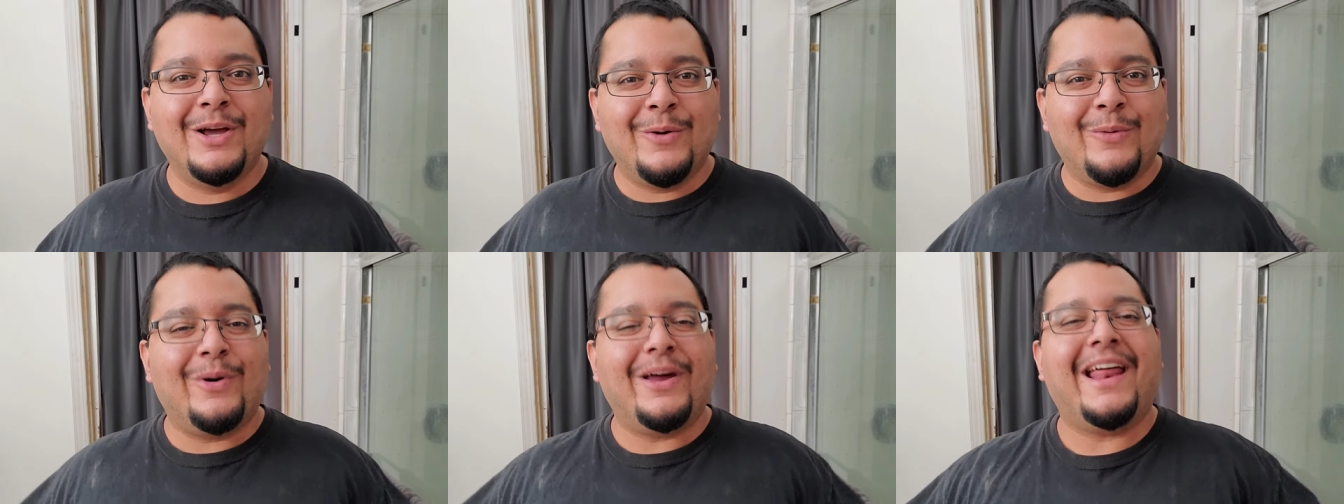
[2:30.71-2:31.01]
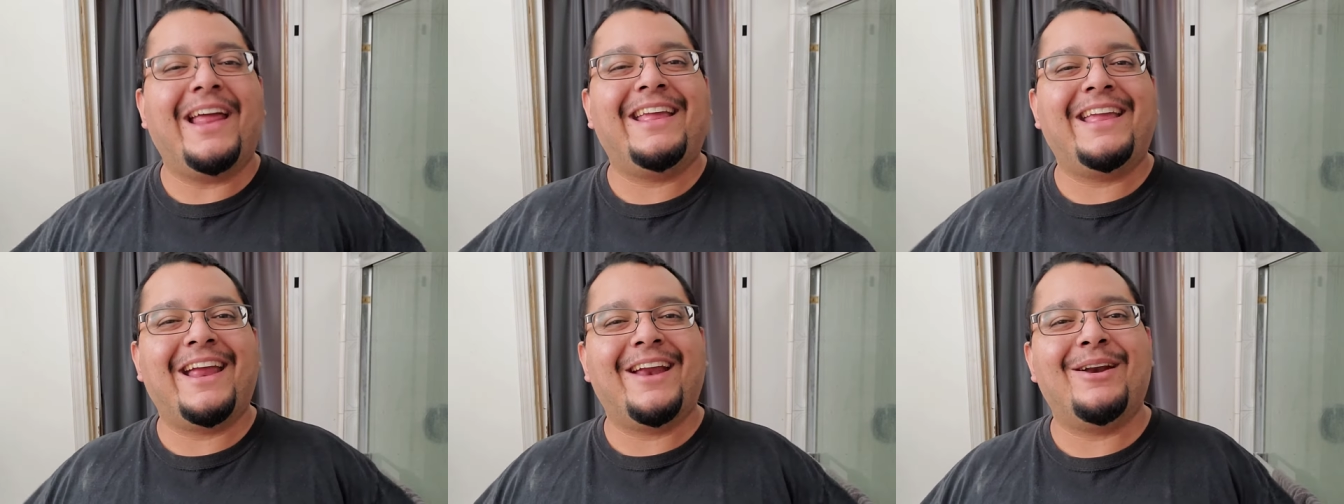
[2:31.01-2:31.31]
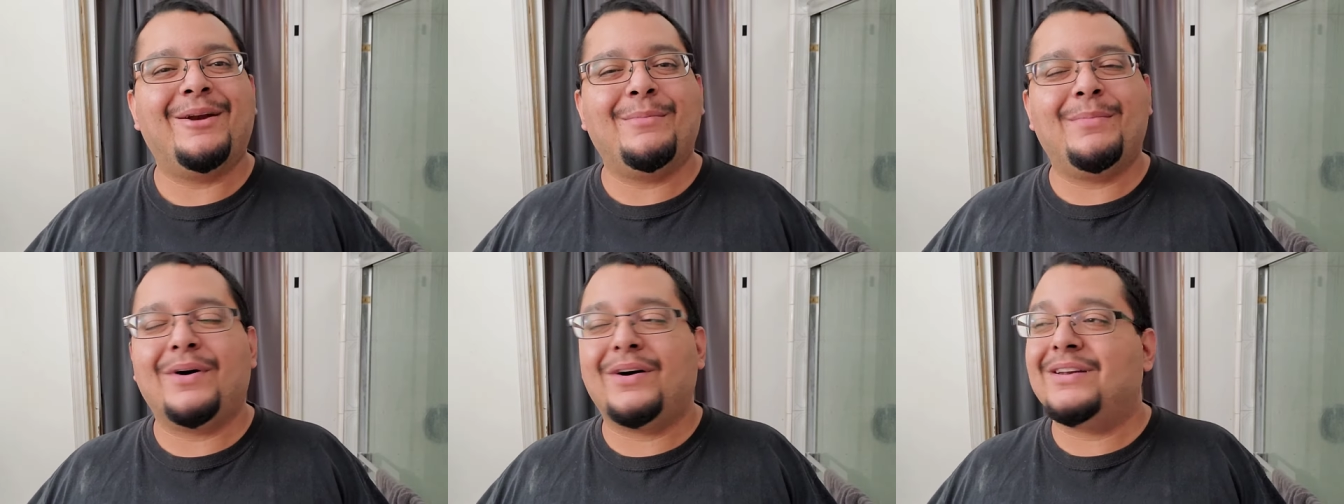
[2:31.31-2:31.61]
What I
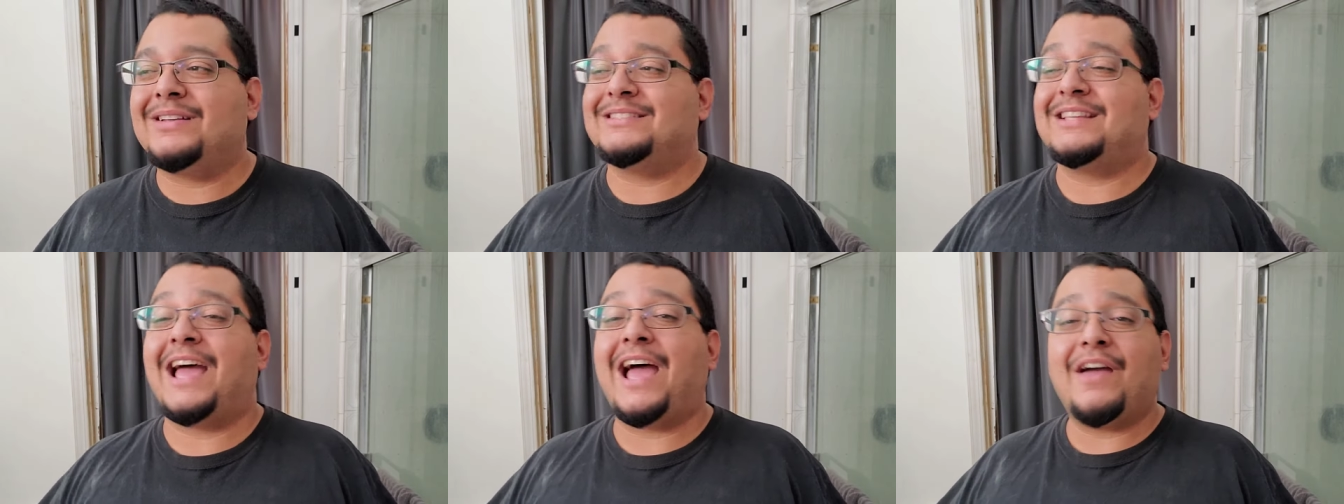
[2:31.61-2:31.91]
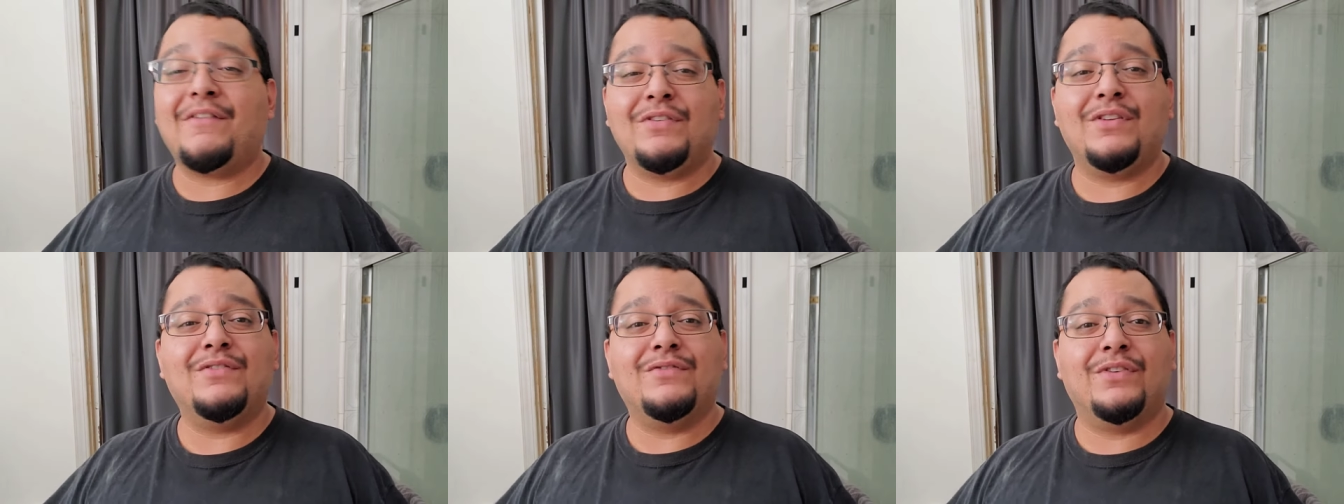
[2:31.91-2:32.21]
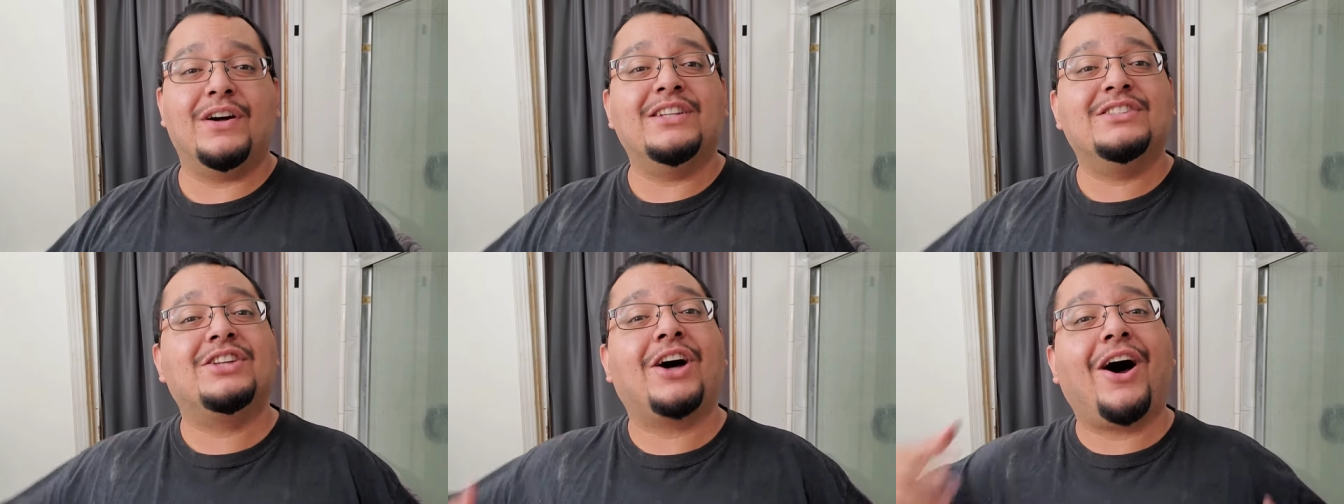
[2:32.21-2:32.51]
care about is having
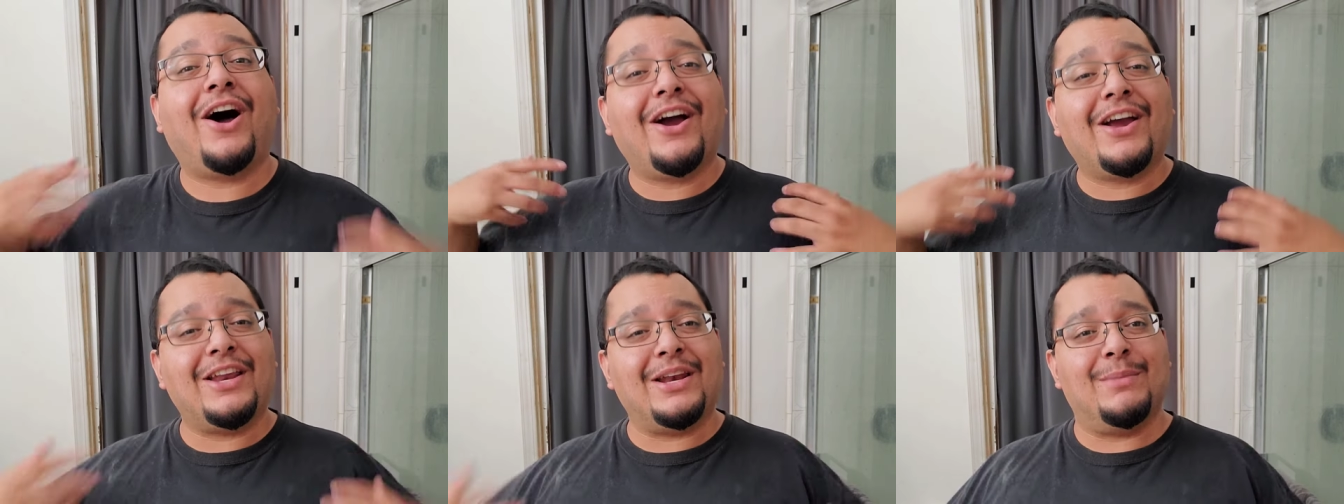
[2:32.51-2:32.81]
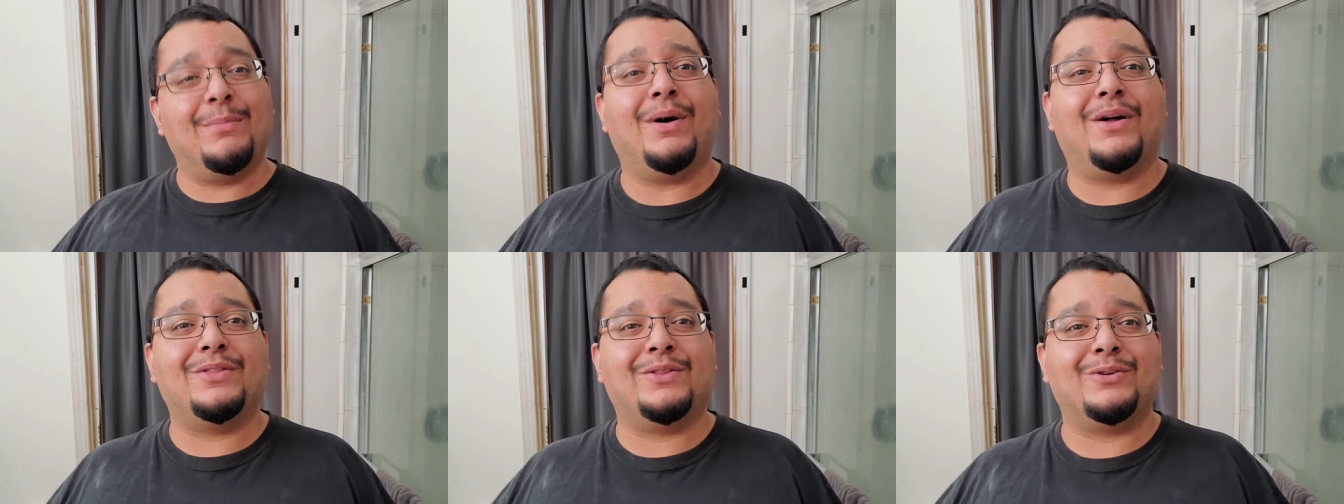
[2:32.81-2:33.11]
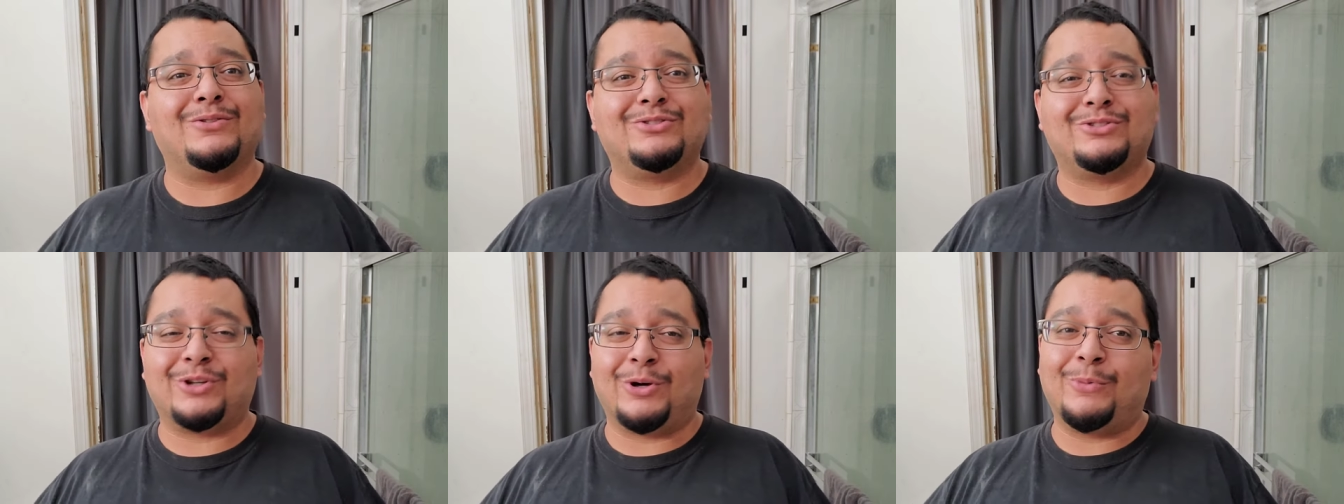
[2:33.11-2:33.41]
fun talking about
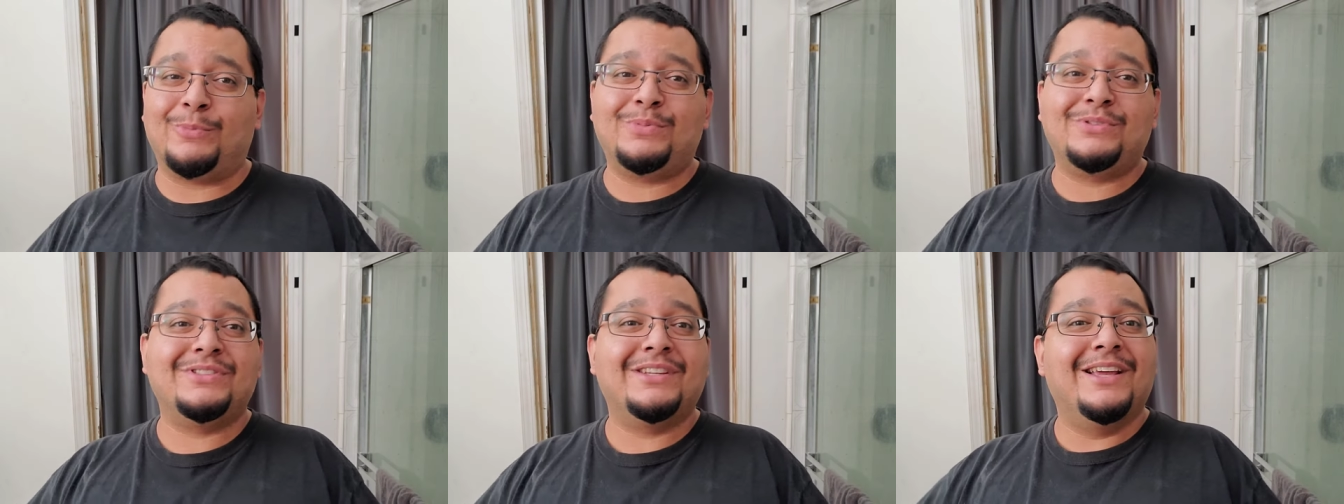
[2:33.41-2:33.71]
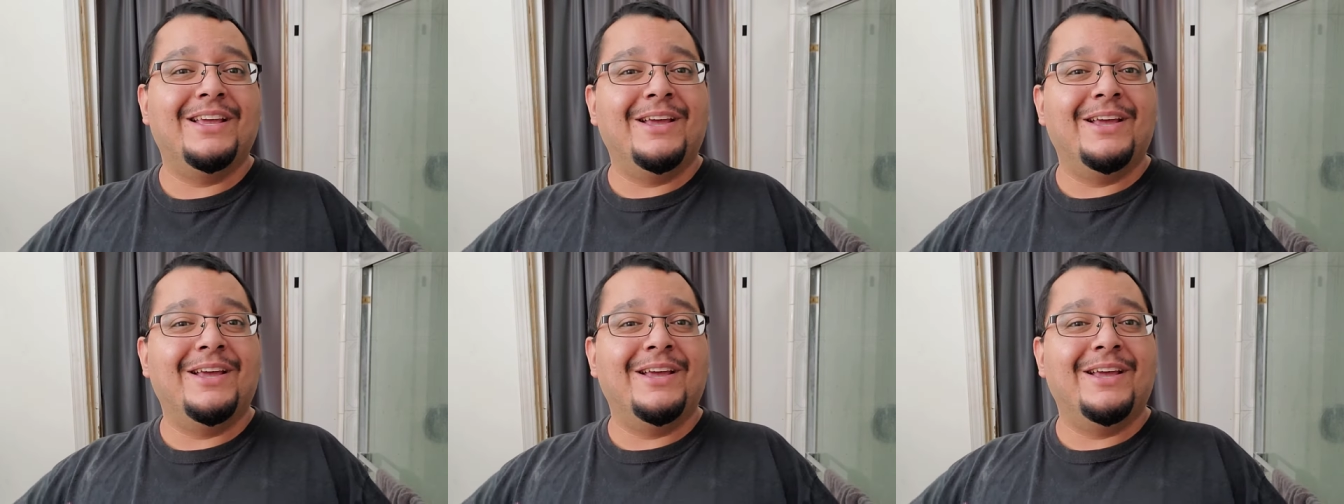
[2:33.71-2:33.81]
those soaps